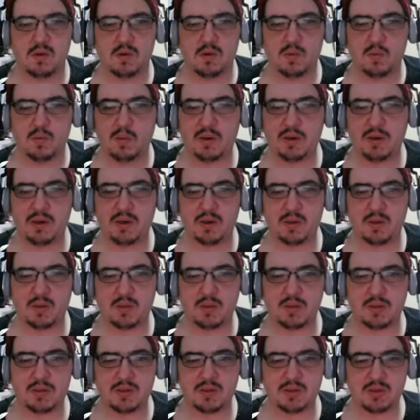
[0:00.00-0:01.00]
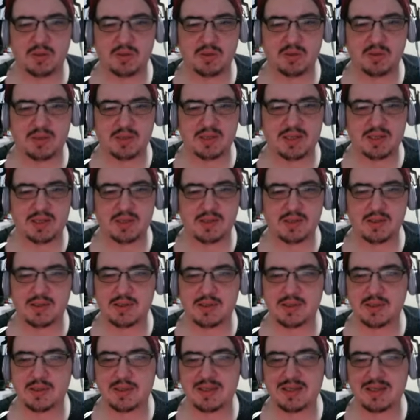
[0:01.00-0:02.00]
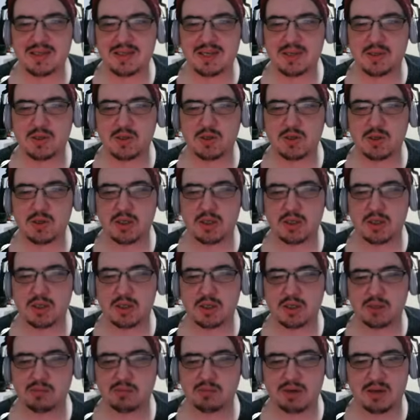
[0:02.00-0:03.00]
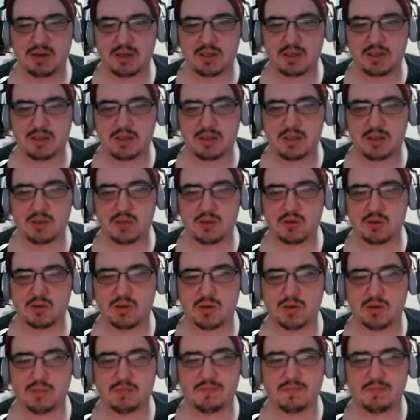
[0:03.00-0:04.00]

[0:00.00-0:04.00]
we are going to sell seashells by the seashore.